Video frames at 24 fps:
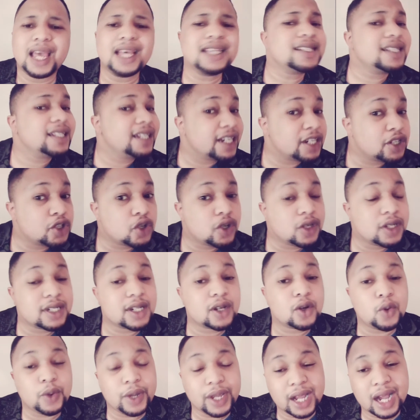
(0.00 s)
As electrons
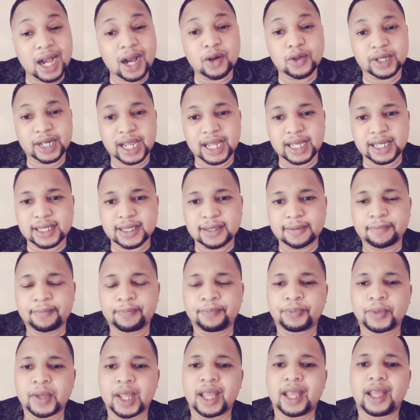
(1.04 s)
are going out, guys,
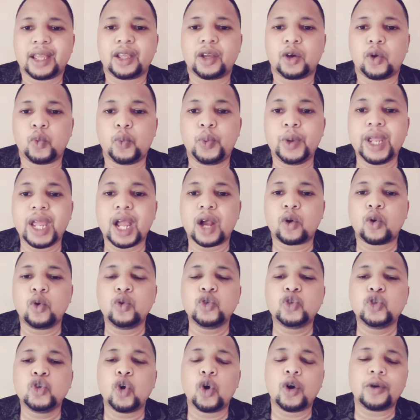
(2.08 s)
we are
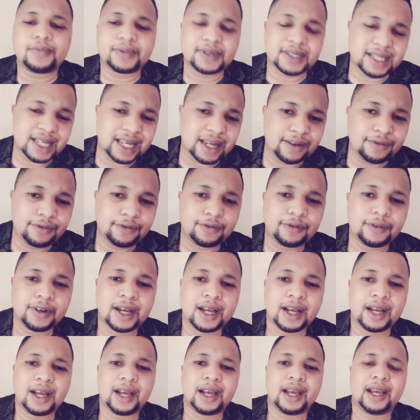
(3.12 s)
going to observe,
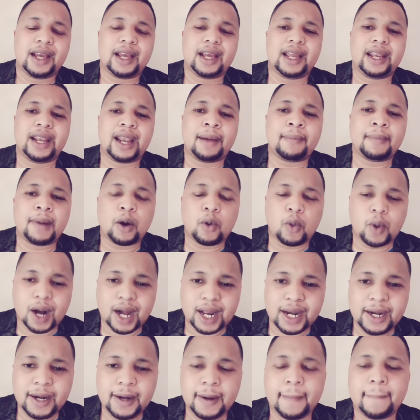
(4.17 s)
number
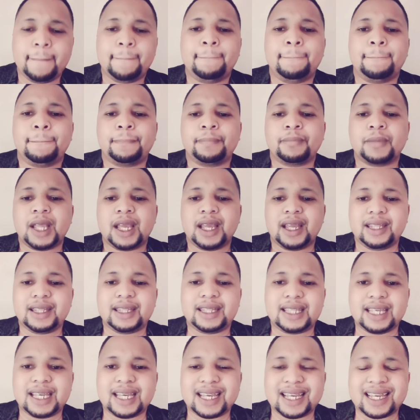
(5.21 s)
one,
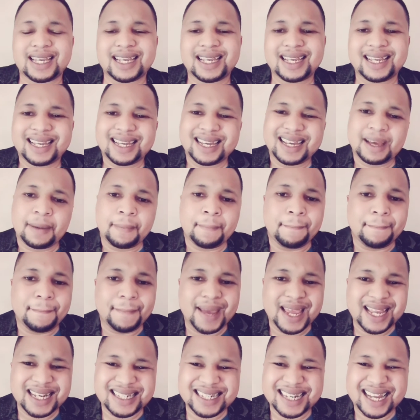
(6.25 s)
the
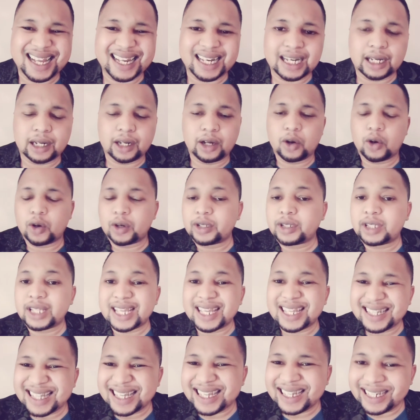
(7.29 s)
metal or
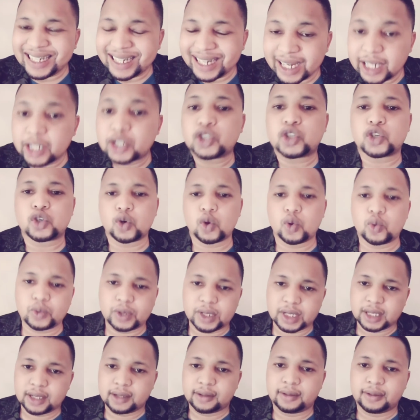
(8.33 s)
the
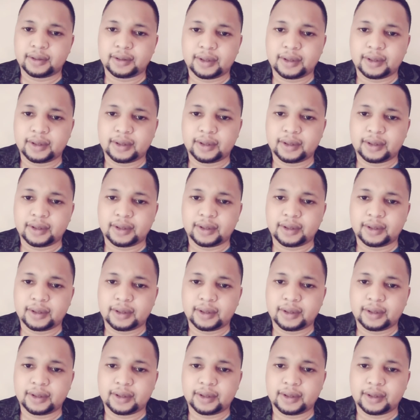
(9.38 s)
electrode